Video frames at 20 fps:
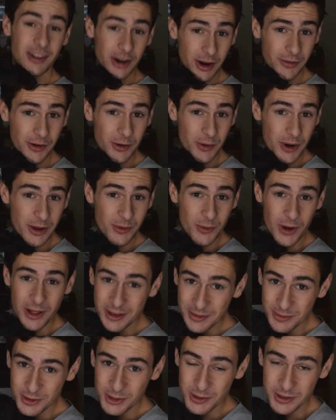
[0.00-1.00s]
everyone,
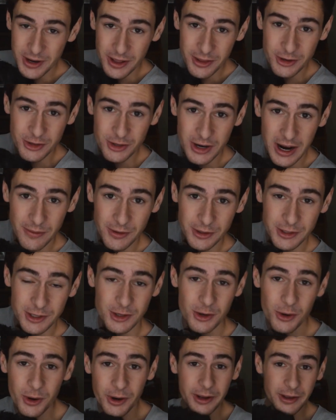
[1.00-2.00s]
welcome to another travel
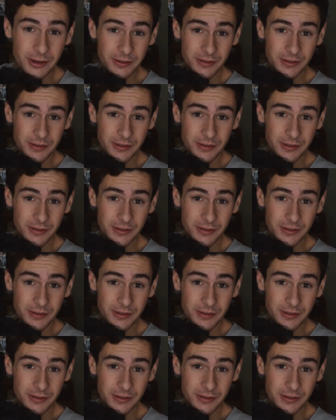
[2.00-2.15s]
tutorial